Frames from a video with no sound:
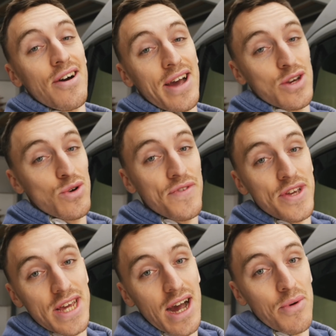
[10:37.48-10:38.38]
I'll catch all of
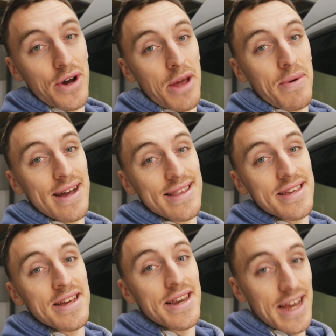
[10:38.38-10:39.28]
you DIY nomads
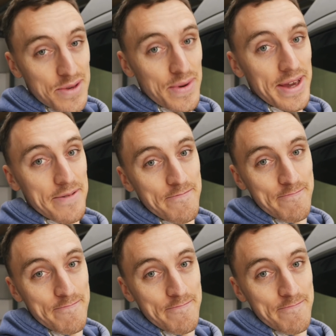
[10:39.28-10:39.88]
next week.